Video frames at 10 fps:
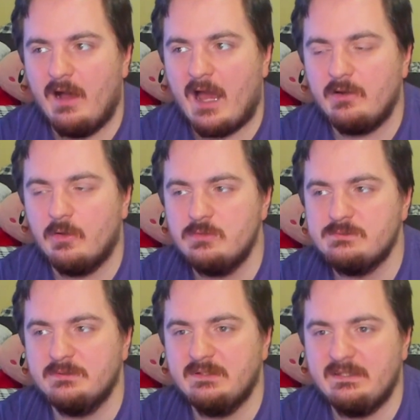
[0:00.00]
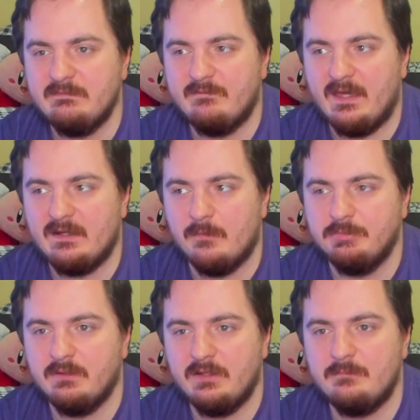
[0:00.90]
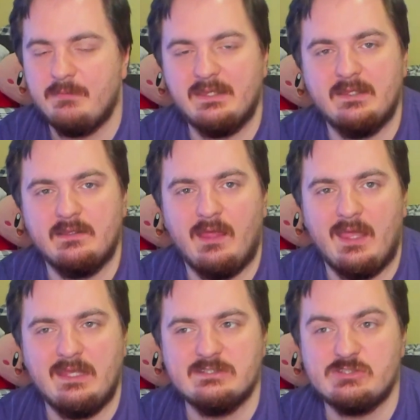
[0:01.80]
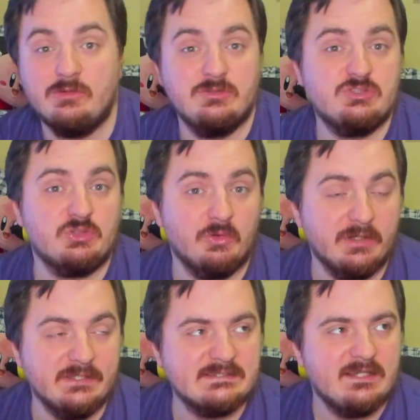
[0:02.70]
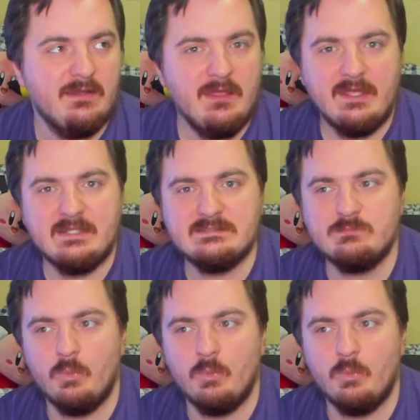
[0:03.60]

I always believe that a player making a certain choice is